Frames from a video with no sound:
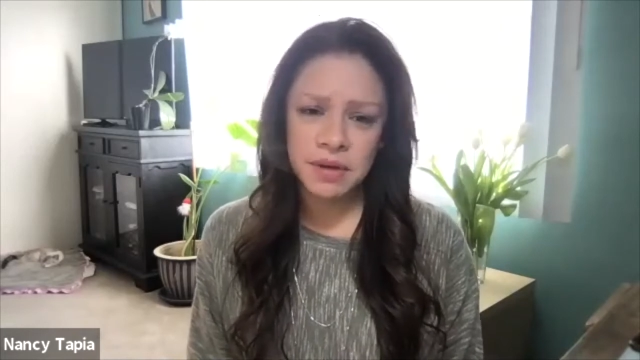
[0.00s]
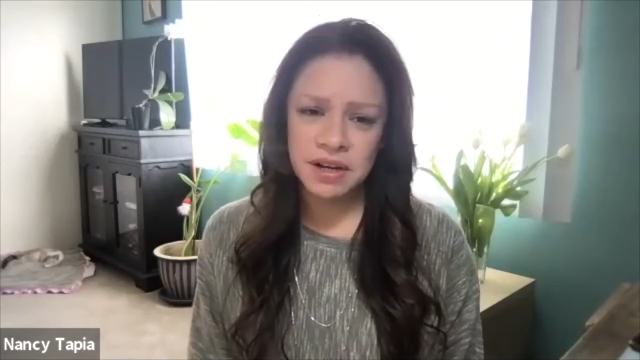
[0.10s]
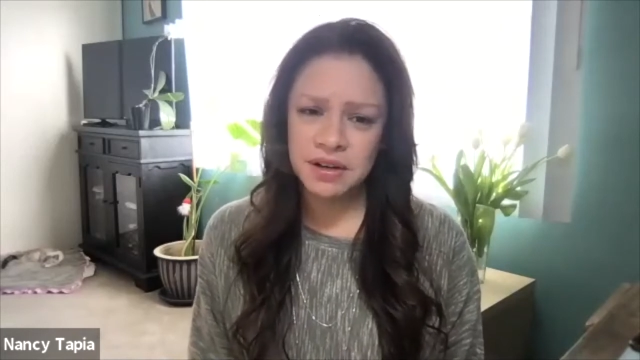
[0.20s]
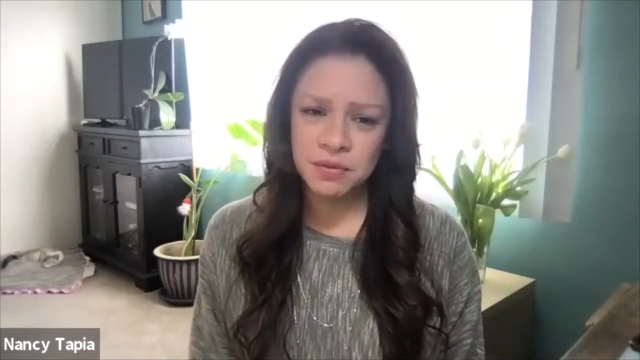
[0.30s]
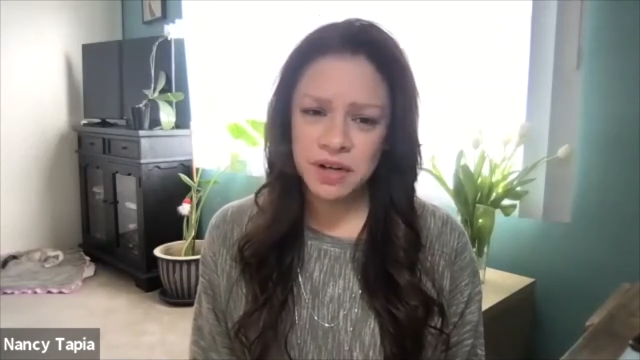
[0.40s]
but
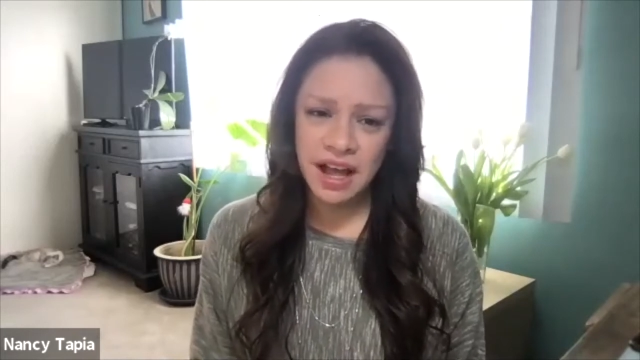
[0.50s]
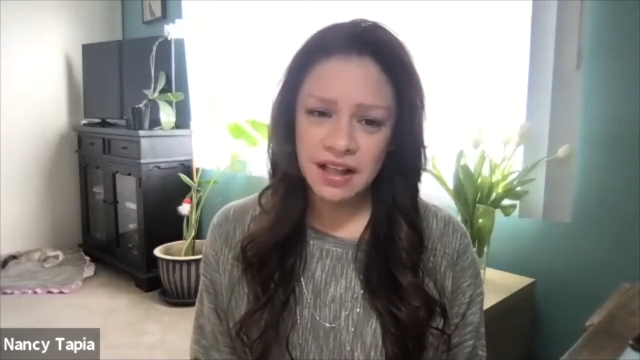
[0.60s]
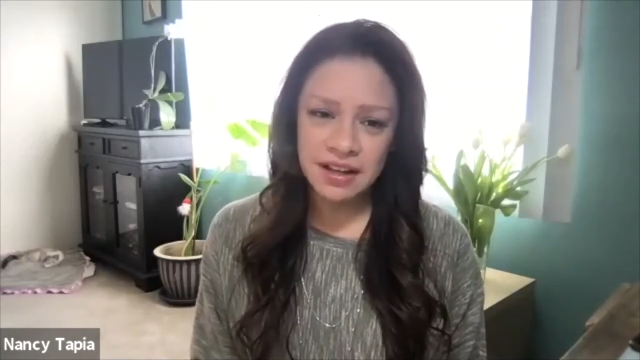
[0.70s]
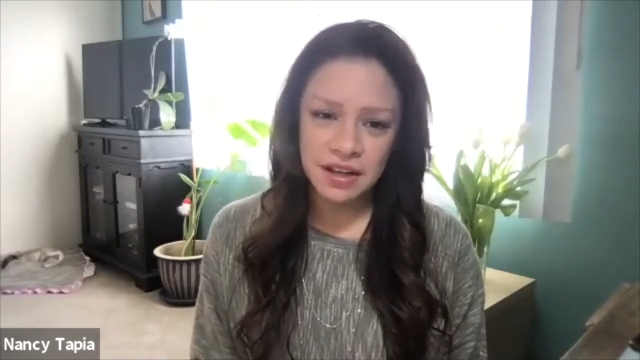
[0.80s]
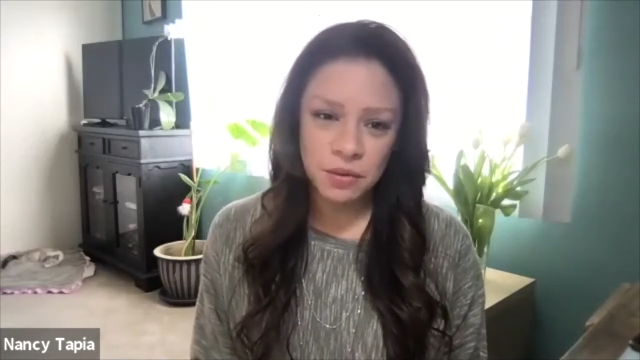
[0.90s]
in
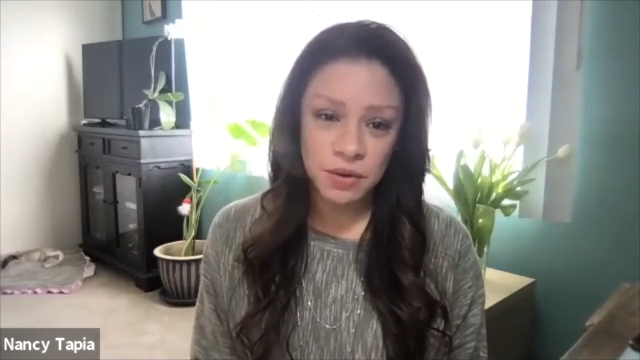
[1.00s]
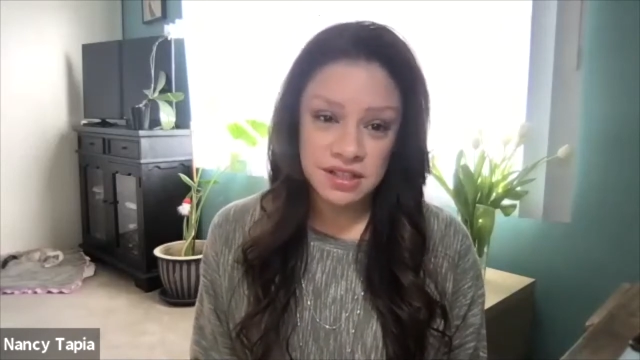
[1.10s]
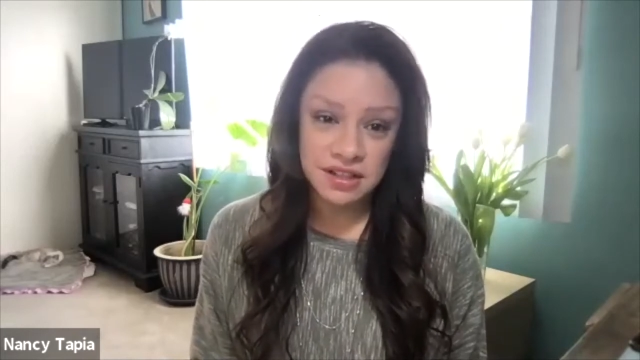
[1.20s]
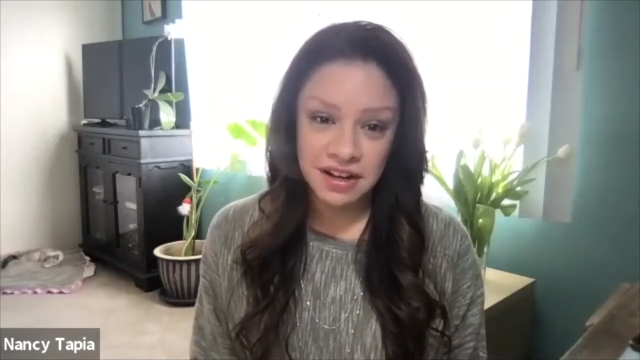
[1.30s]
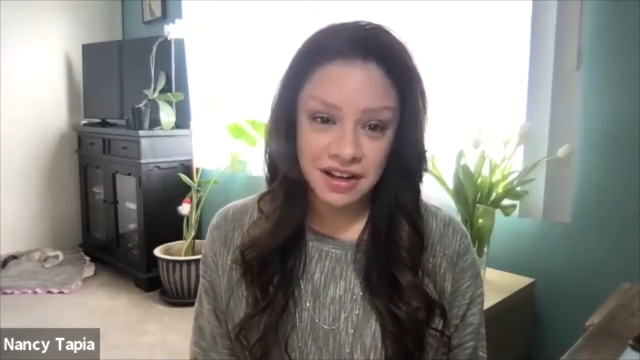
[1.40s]
reality, it
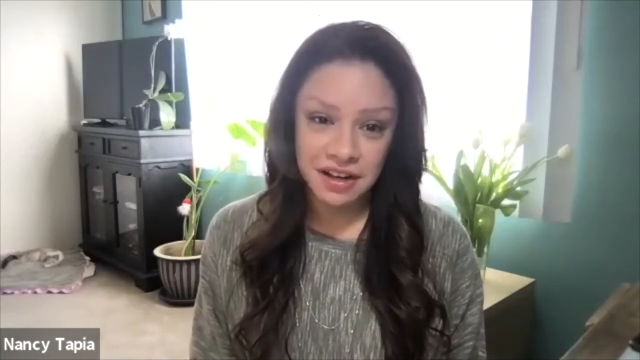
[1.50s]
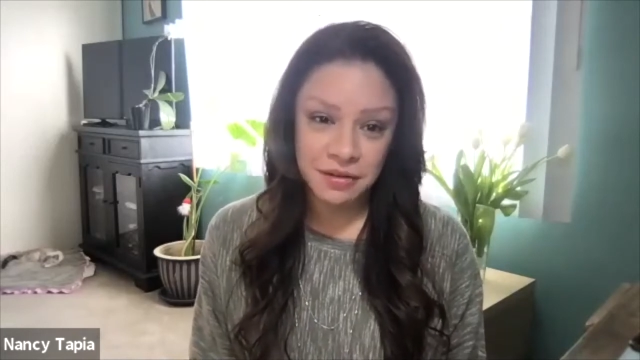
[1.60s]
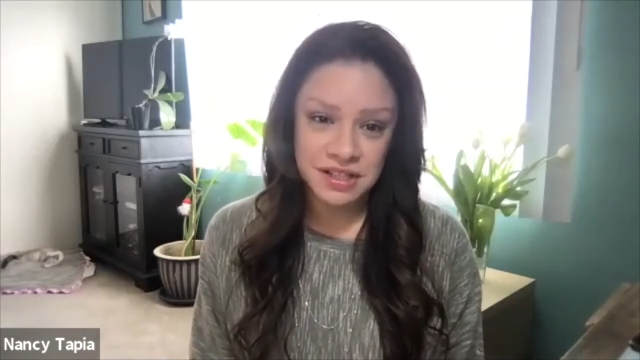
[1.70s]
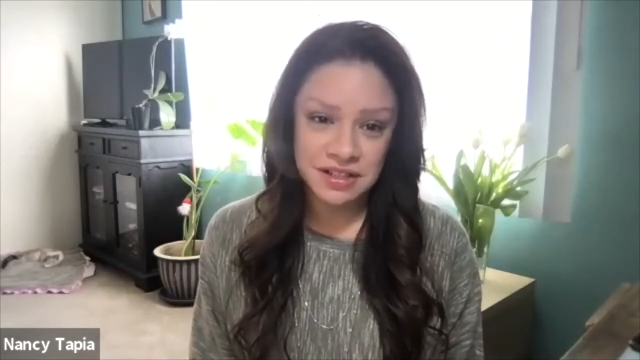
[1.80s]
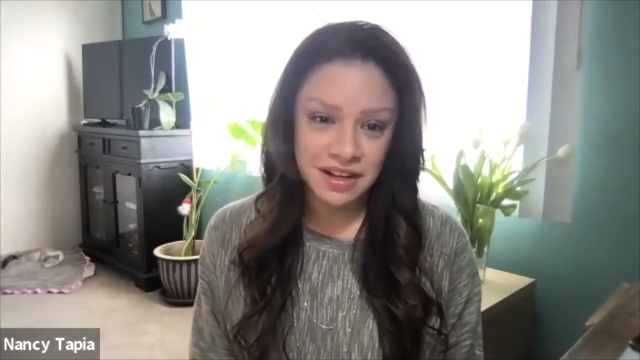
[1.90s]
wasn't not
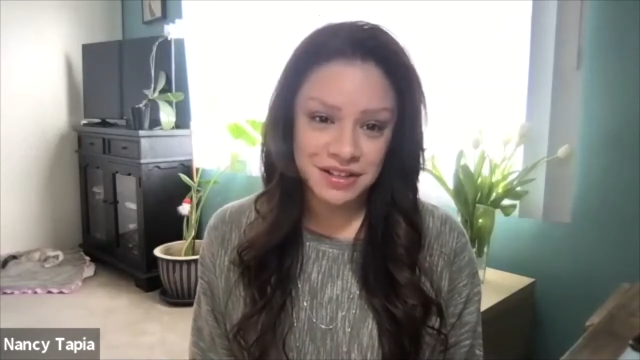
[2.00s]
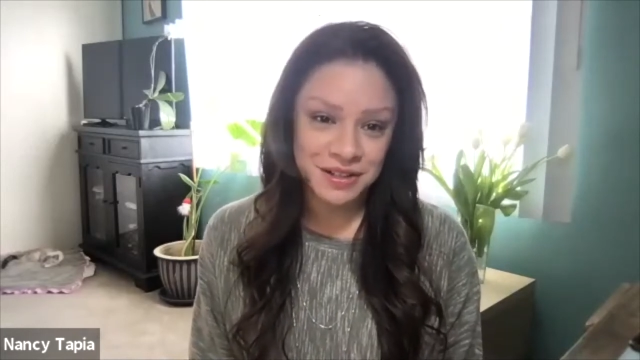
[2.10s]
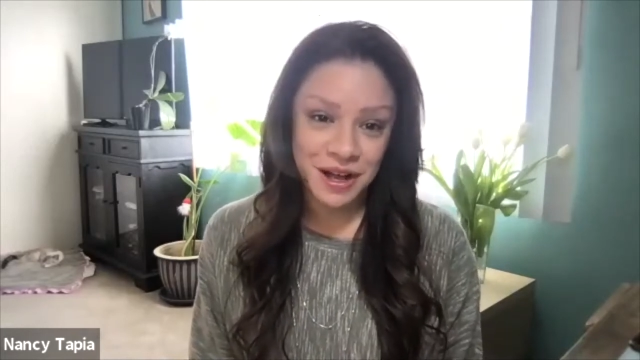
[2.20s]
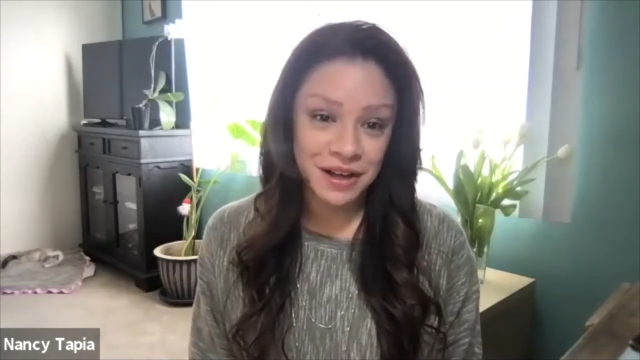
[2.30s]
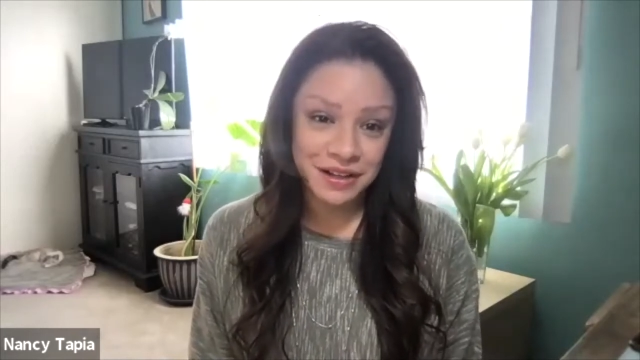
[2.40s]

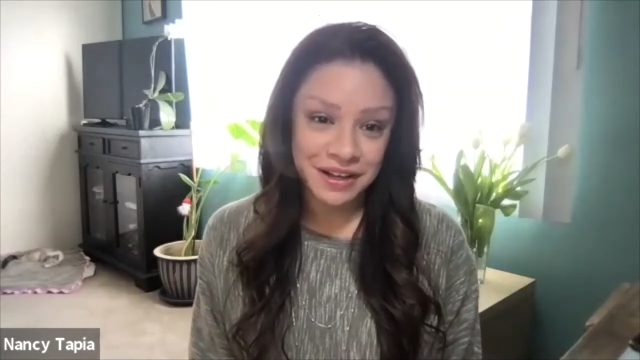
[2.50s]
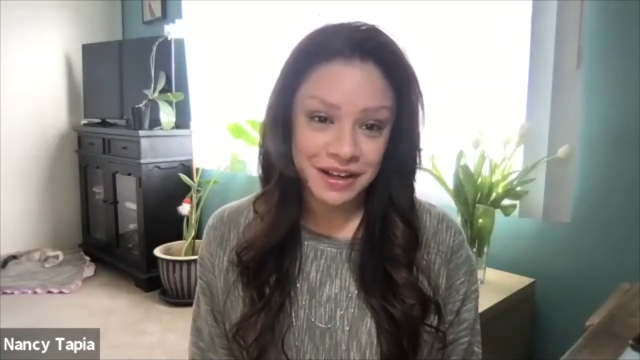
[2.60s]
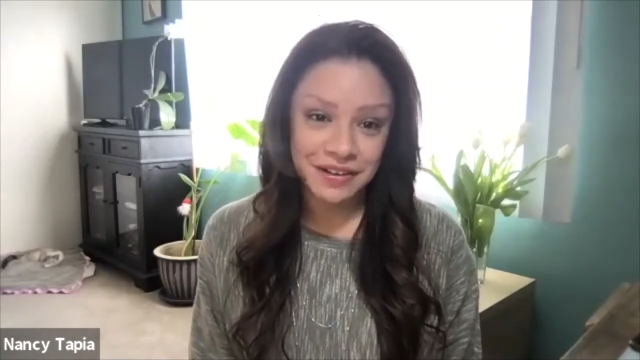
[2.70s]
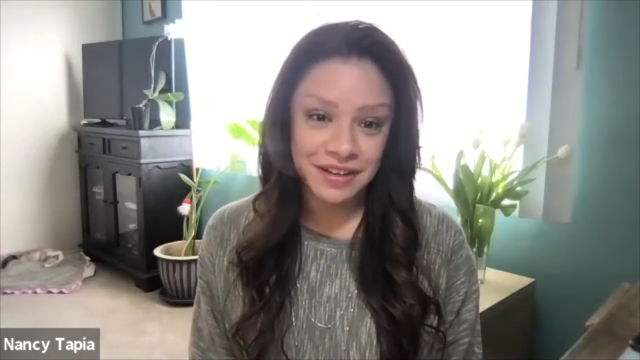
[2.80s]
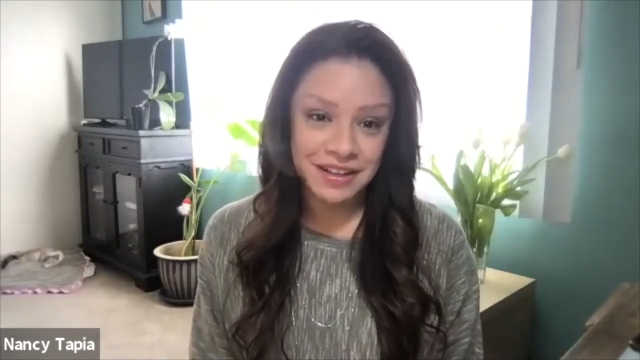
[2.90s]
too long
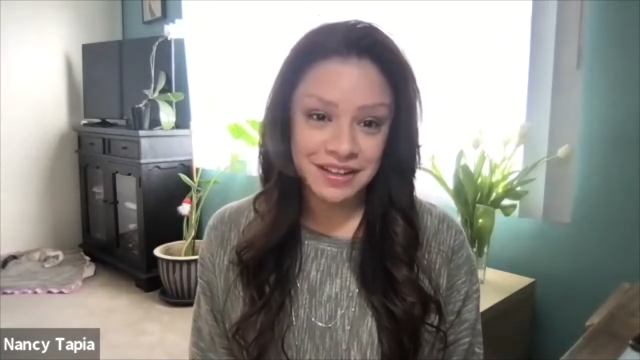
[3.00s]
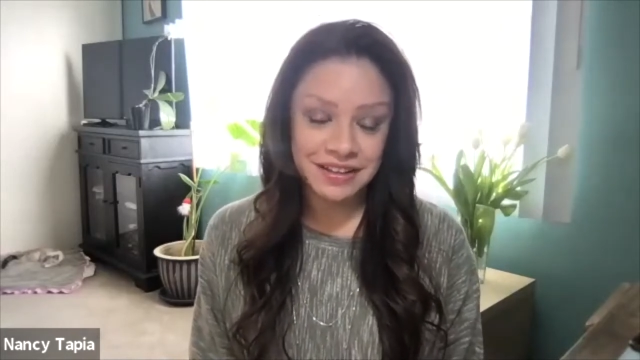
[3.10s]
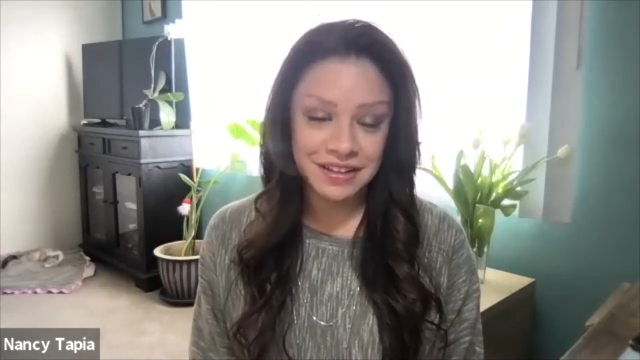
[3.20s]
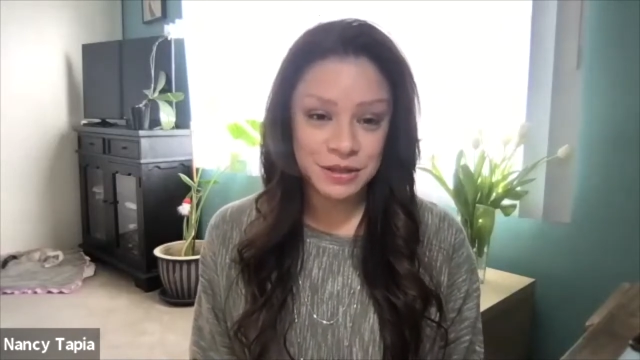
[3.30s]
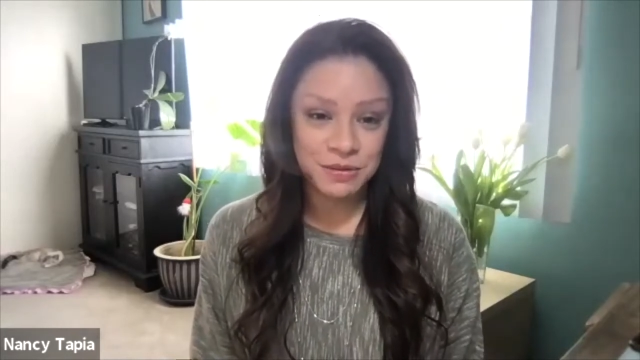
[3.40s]
ago
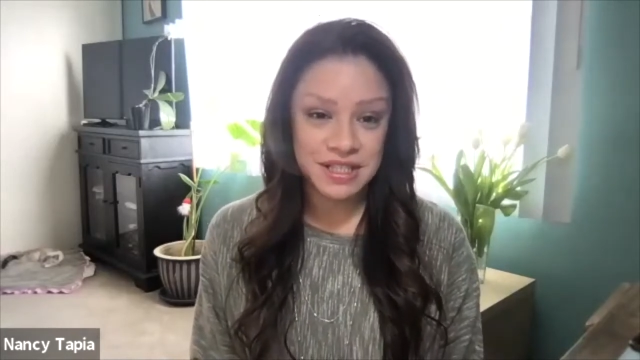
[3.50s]
that this was